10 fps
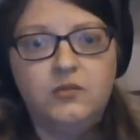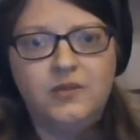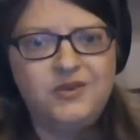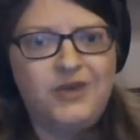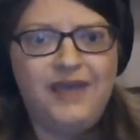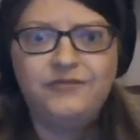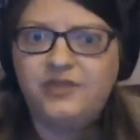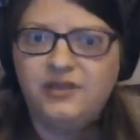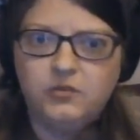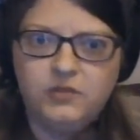You'd have to
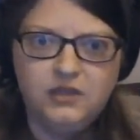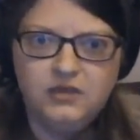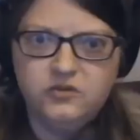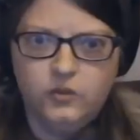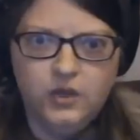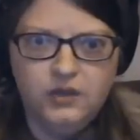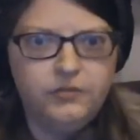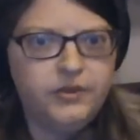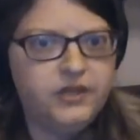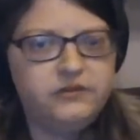think there'd be at least one,
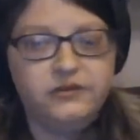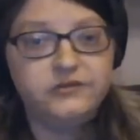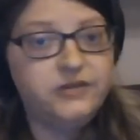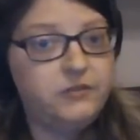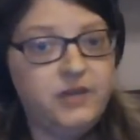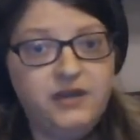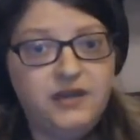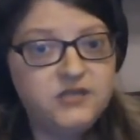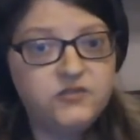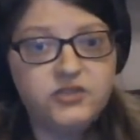but there's not many,
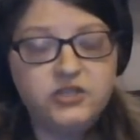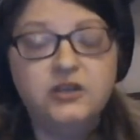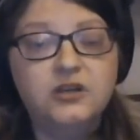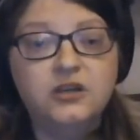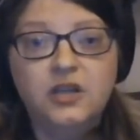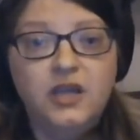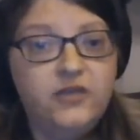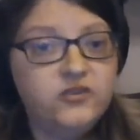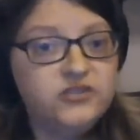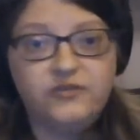that's for sure.
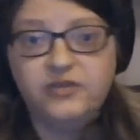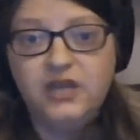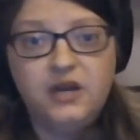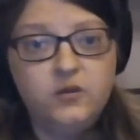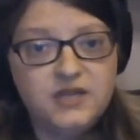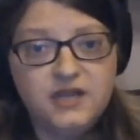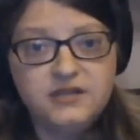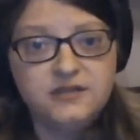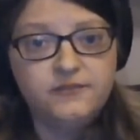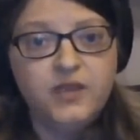And there's definitely none in
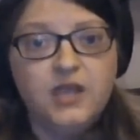Wisconsin.